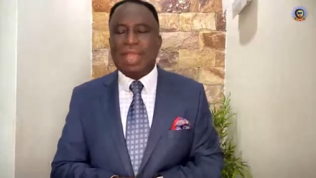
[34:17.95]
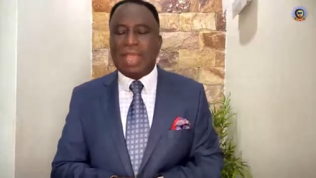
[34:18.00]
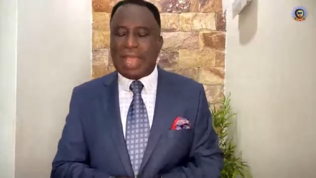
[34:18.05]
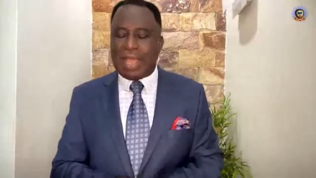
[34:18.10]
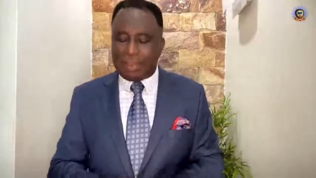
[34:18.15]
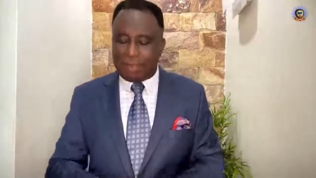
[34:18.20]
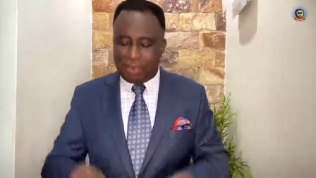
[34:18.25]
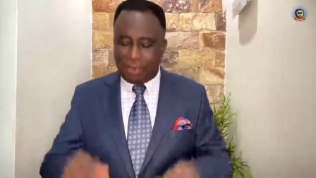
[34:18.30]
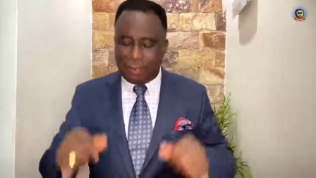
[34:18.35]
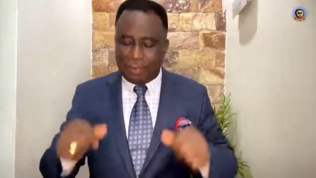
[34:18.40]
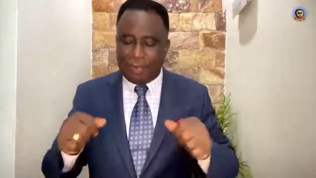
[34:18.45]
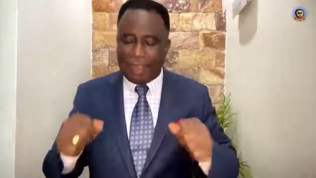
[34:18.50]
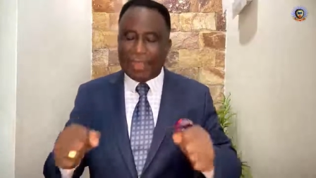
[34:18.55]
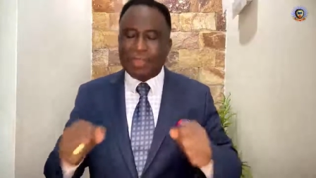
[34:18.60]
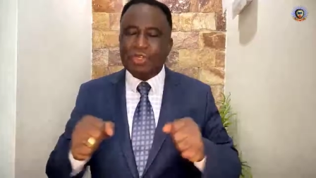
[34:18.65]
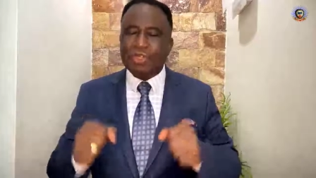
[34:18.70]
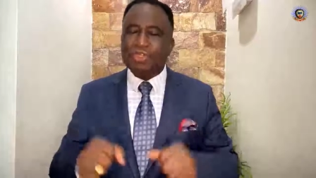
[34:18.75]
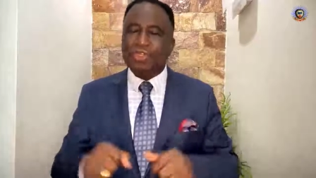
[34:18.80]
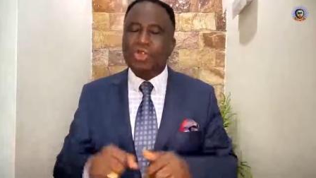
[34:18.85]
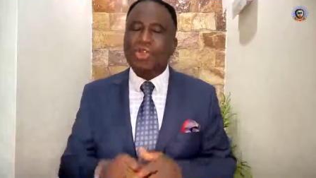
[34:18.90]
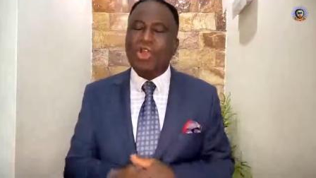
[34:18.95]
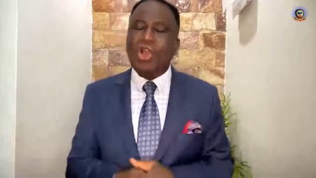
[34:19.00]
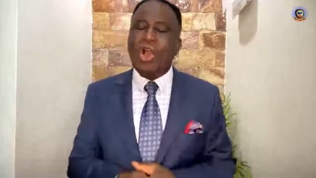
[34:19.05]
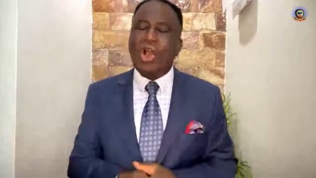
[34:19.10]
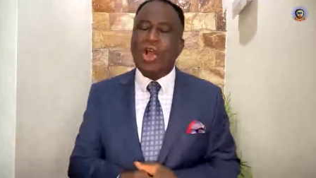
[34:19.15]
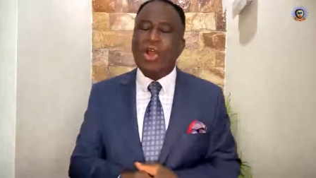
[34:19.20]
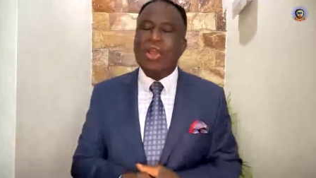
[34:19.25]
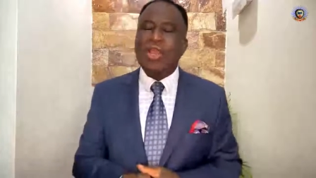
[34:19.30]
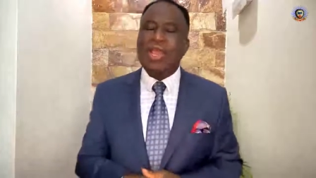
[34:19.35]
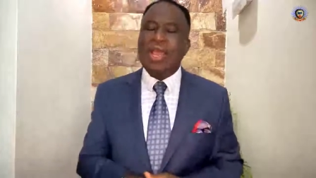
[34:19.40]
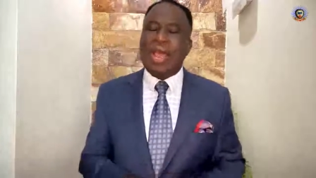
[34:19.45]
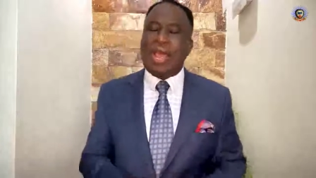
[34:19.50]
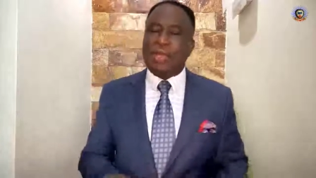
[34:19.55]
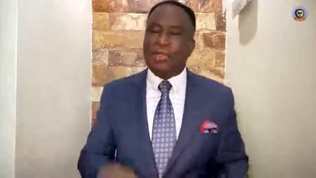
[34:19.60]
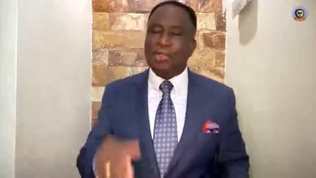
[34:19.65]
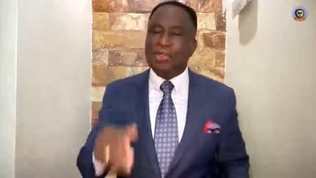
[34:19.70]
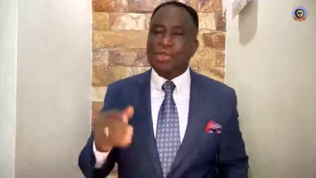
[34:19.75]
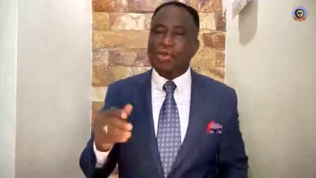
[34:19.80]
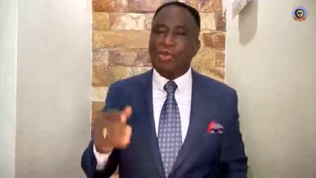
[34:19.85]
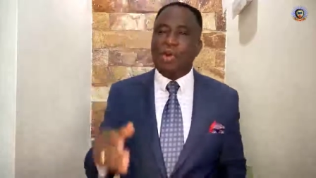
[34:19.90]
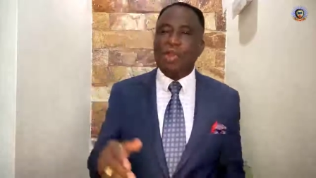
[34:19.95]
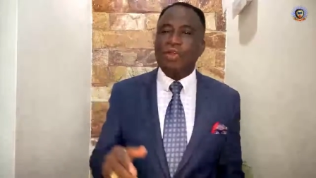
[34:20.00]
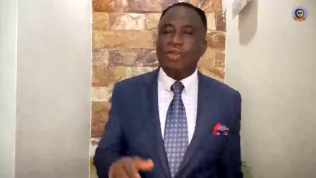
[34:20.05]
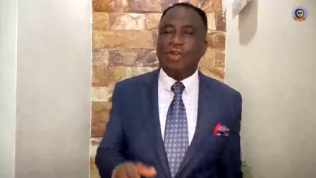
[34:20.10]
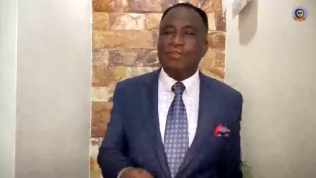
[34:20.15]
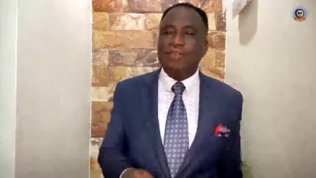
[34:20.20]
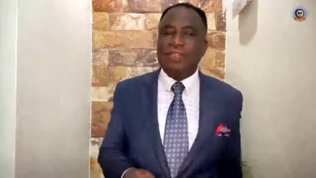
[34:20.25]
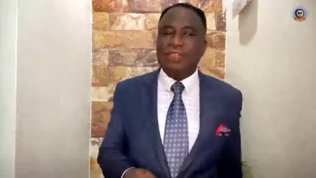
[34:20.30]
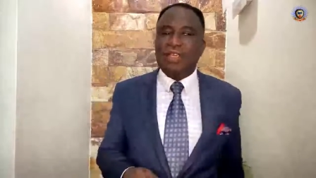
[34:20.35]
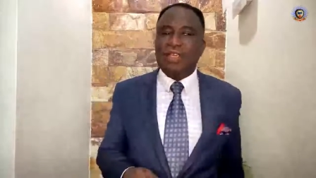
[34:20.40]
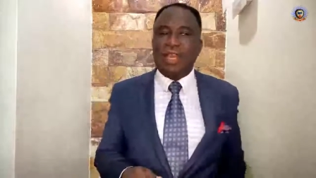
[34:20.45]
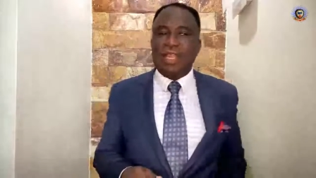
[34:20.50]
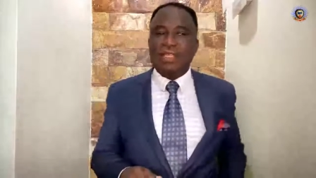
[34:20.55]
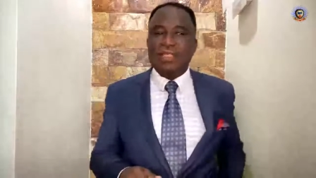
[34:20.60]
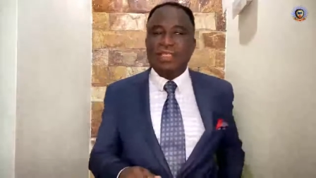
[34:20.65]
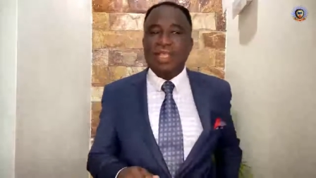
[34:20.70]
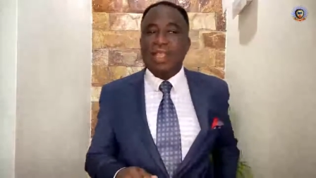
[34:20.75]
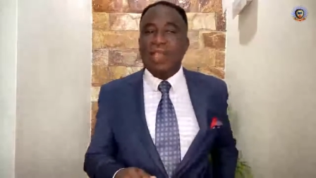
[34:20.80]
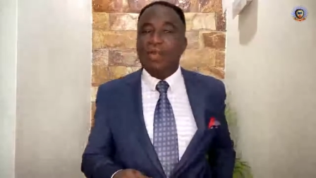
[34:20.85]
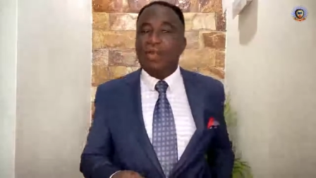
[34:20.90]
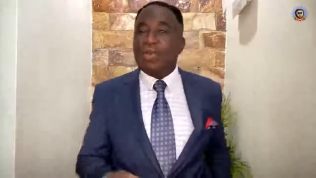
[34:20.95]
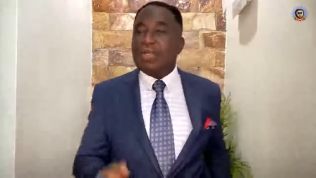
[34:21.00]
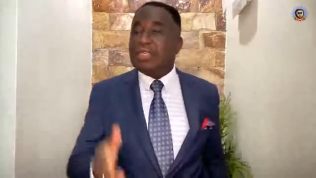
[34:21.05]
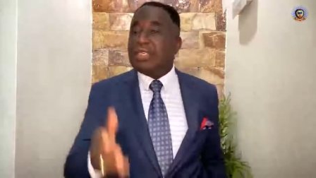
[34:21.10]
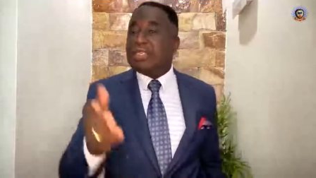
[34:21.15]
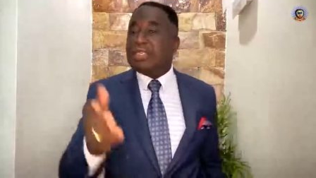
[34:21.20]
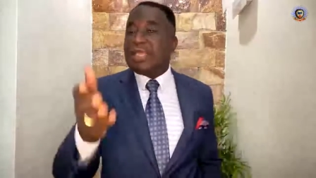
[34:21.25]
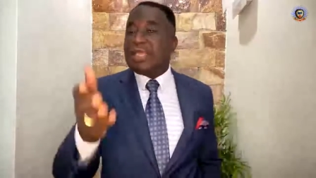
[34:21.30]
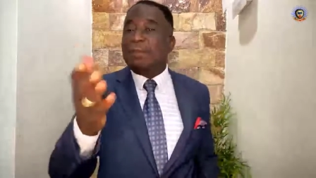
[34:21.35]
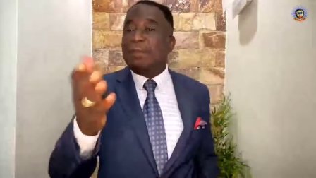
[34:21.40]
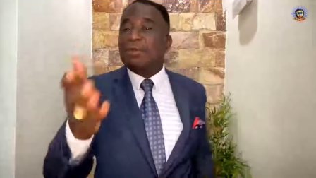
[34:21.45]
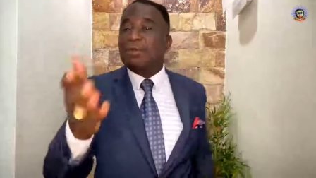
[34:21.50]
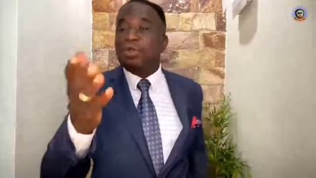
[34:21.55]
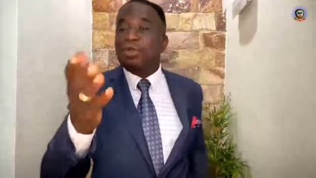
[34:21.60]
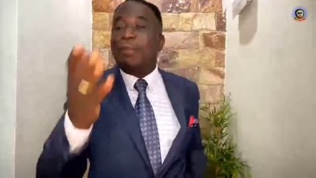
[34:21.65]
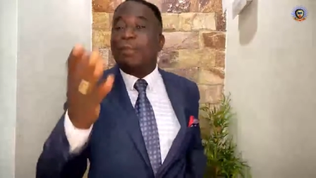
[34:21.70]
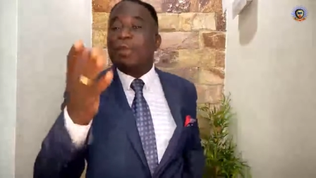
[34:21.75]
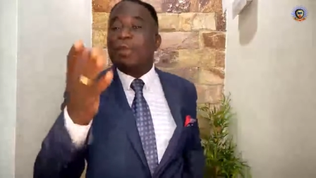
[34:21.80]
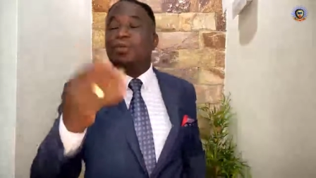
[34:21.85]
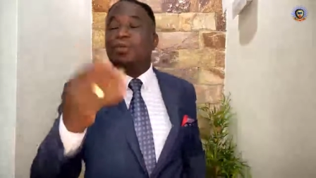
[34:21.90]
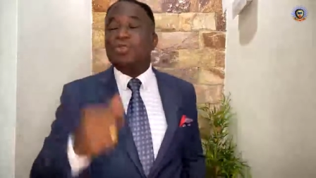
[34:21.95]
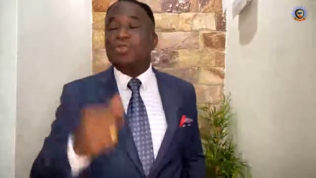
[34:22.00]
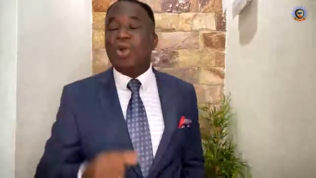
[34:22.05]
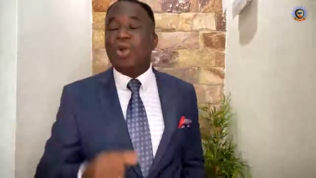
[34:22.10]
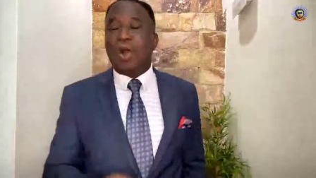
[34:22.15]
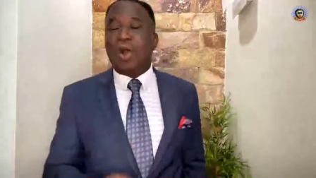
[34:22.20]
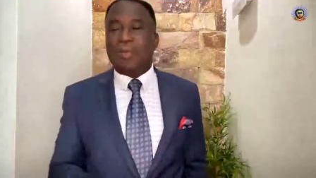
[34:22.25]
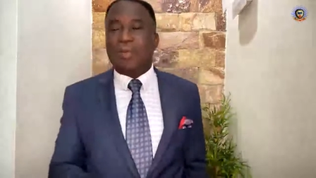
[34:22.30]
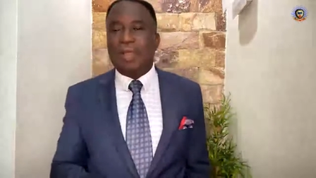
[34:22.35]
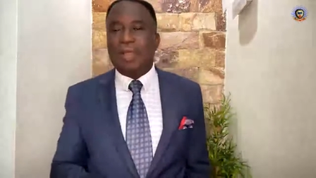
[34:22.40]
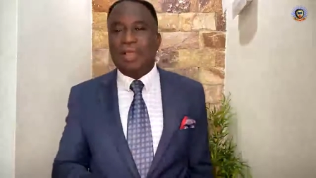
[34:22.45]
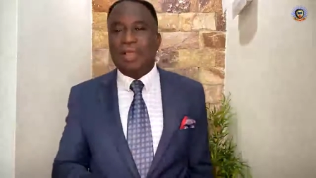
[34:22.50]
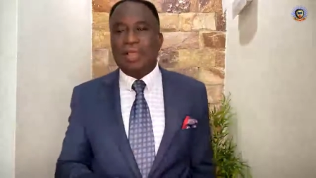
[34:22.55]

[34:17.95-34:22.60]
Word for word: I commend you to God and to the word of his grace, which is able to build you up.